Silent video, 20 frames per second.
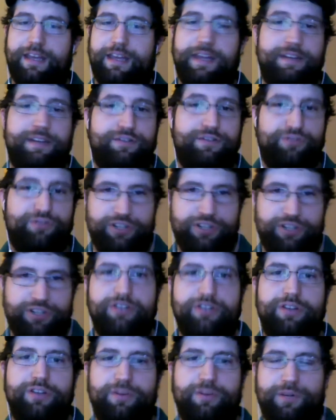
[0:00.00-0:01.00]
And
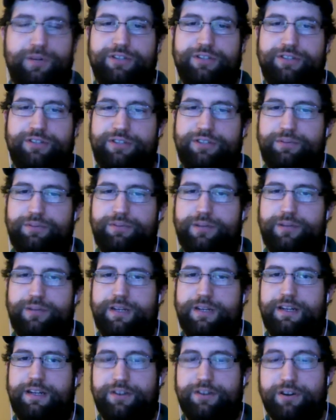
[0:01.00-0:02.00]
traditionally, what you do in
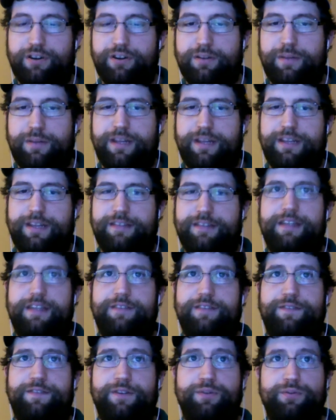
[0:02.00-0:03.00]
a tournament is that
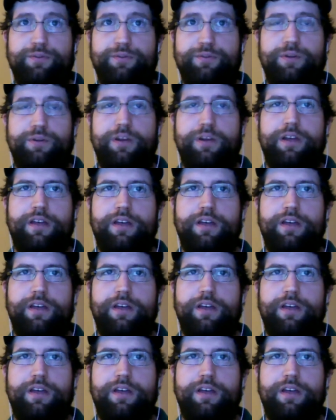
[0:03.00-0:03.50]
if you